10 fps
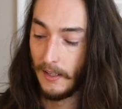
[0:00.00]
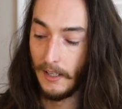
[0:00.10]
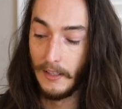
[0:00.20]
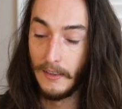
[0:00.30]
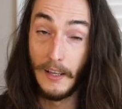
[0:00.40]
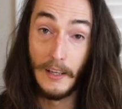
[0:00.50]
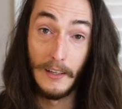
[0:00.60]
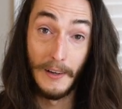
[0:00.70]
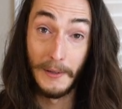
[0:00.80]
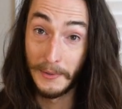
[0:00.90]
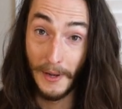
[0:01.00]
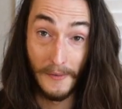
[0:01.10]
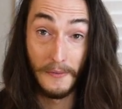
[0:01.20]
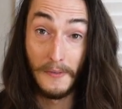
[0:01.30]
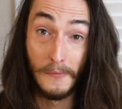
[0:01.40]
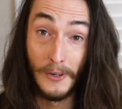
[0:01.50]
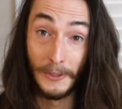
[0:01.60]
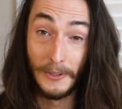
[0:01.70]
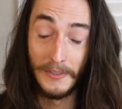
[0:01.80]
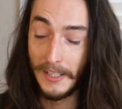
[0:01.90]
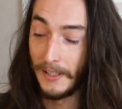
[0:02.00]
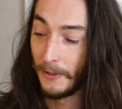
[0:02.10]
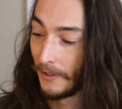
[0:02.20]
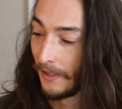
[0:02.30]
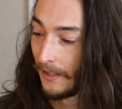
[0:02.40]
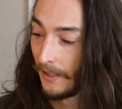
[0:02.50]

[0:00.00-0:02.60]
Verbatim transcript: and they also have a few functions each.